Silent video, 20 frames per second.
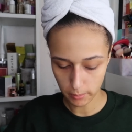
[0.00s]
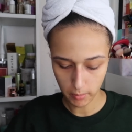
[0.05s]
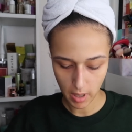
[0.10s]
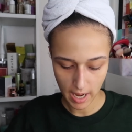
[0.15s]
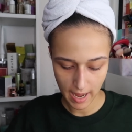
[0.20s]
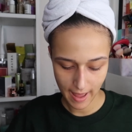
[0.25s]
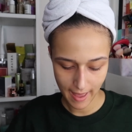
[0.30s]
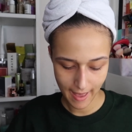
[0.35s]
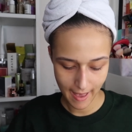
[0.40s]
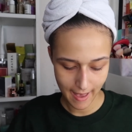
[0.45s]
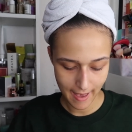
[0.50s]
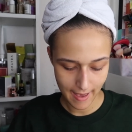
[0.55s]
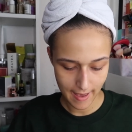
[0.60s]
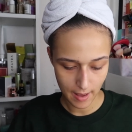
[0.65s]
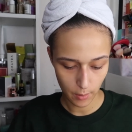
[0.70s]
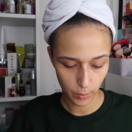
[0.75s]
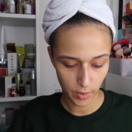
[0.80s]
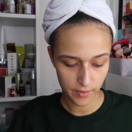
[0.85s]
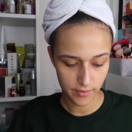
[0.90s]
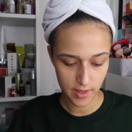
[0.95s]
my
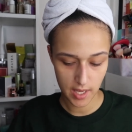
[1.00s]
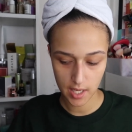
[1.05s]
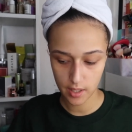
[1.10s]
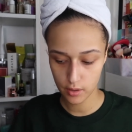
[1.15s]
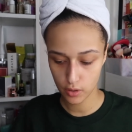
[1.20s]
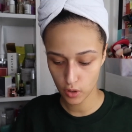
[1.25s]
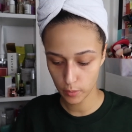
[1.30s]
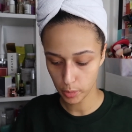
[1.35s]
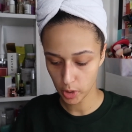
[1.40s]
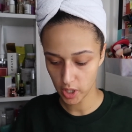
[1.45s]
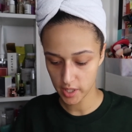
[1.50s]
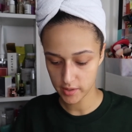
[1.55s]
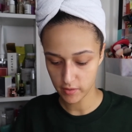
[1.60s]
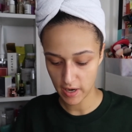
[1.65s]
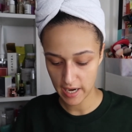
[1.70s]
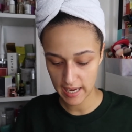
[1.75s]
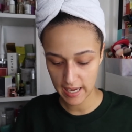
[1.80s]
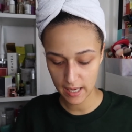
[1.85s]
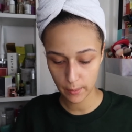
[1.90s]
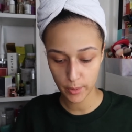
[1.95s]
hair with these two products
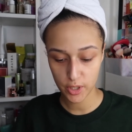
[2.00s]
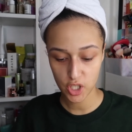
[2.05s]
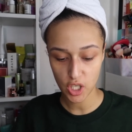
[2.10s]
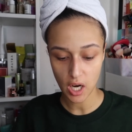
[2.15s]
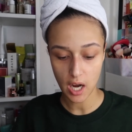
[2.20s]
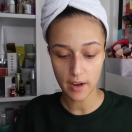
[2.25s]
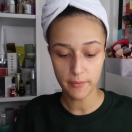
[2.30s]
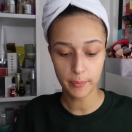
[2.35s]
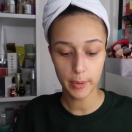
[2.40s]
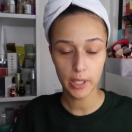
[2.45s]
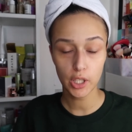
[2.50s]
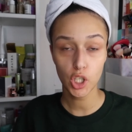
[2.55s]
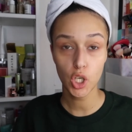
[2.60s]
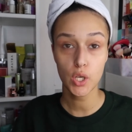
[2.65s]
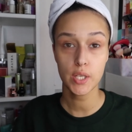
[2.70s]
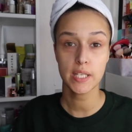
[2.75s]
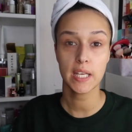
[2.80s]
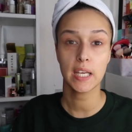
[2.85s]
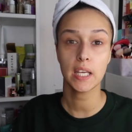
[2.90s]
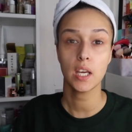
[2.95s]
right here, which I've been
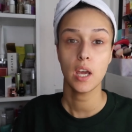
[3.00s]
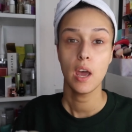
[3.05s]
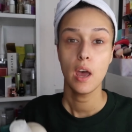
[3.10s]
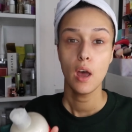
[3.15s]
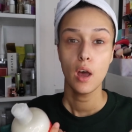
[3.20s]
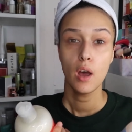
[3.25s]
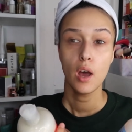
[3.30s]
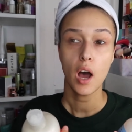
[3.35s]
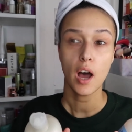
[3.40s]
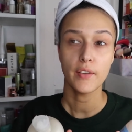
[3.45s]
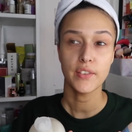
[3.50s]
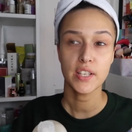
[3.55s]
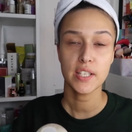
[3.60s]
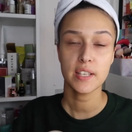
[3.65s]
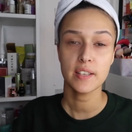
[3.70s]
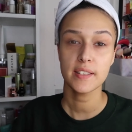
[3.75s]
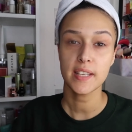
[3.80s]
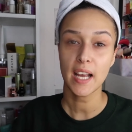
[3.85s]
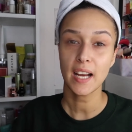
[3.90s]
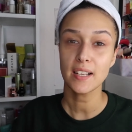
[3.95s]
using. Uh, this
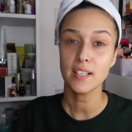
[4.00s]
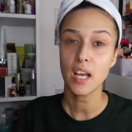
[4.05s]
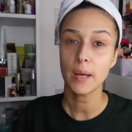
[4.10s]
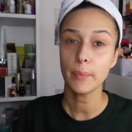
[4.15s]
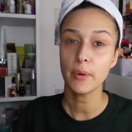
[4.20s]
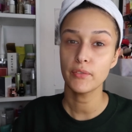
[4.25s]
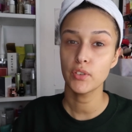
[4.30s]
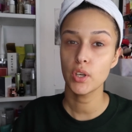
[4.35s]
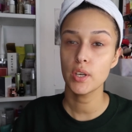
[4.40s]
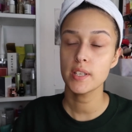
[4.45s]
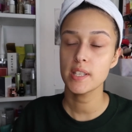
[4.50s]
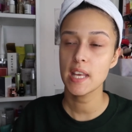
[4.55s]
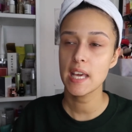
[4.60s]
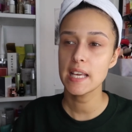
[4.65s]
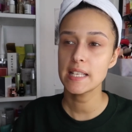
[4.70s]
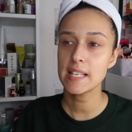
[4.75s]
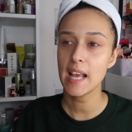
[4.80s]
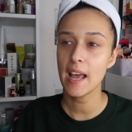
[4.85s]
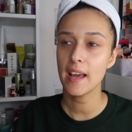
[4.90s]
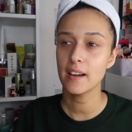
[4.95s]
is the second time I've used
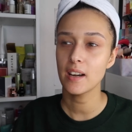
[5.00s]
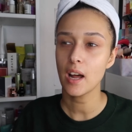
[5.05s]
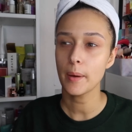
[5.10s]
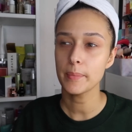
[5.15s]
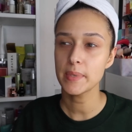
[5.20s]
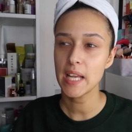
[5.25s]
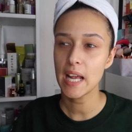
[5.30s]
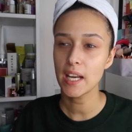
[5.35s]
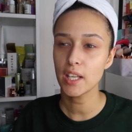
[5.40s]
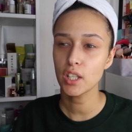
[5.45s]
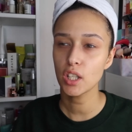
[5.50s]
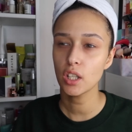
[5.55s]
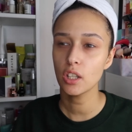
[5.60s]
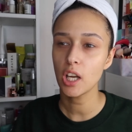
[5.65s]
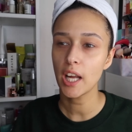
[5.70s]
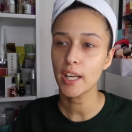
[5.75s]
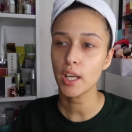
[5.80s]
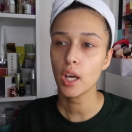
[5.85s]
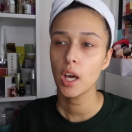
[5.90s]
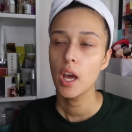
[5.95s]
these, and I'm telling you,
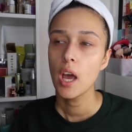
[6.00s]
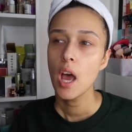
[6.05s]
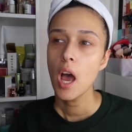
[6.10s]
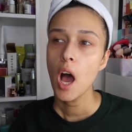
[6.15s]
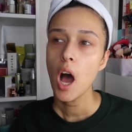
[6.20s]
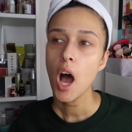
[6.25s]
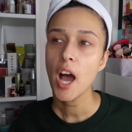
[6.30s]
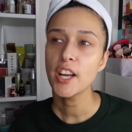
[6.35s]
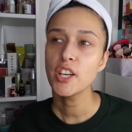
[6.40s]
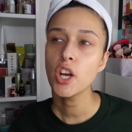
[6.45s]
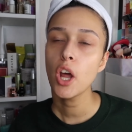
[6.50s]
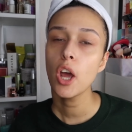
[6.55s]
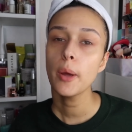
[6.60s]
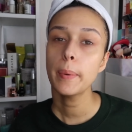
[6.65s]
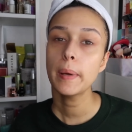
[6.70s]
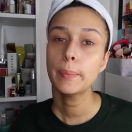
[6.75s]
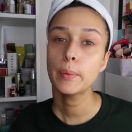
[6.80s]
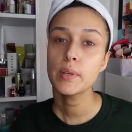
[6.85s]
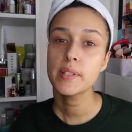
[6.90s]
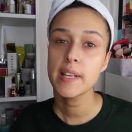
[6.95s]
like, I know
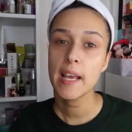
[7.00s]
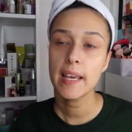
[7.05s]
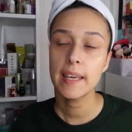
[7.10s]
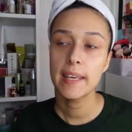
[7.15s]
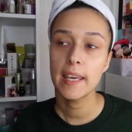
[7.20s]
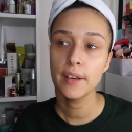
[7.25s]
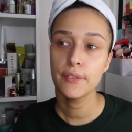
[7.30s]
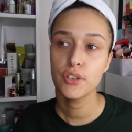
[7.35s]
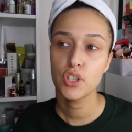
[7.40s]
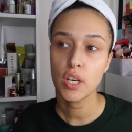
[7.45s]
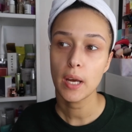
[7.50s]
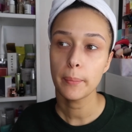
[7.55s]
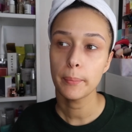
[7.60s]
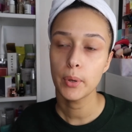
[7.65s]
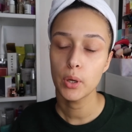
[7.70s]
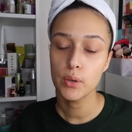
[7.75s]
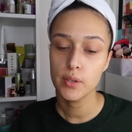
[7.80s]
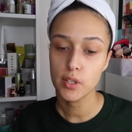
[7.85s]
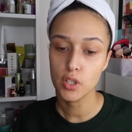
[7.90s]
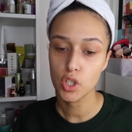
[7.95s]
people say give
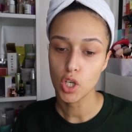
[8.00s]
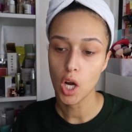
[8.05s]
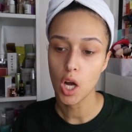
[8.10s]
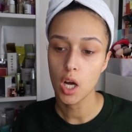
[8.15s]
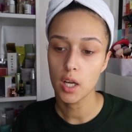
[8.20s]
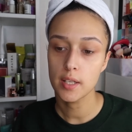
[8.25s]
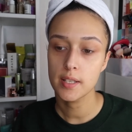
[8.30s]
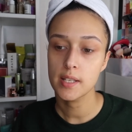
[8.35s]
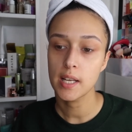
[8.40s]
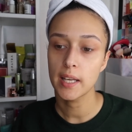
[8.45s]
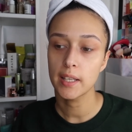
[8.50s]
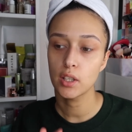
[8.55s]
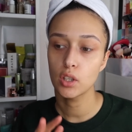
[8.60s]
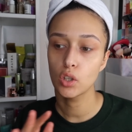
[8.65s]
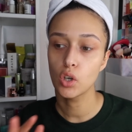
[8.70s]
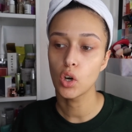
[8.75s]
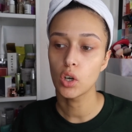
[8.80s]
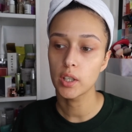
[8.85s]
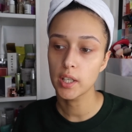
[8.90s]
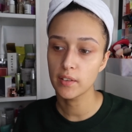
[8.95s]
shampoos a chance, like,
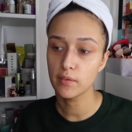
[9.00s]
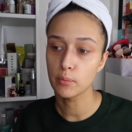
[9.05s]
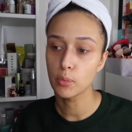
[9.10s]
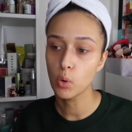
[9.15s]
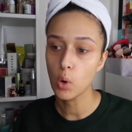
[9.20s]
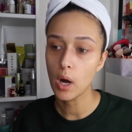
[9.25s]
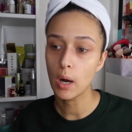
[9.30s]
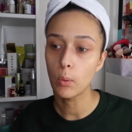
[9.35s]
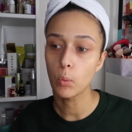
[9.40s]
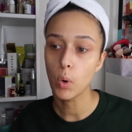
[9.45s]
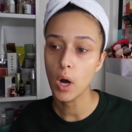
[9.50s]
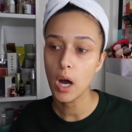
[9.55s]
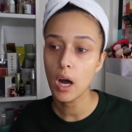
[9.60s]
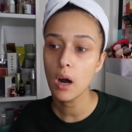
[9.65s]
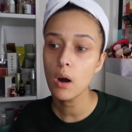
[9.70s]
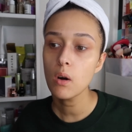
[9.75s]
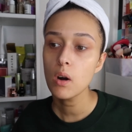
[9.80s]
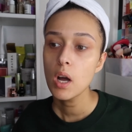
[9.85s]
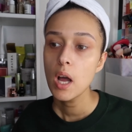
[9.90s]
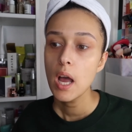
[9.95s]
you've got to give them quite a
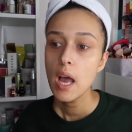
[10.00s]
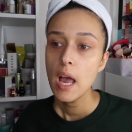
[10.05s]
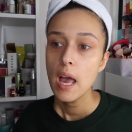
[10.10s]
while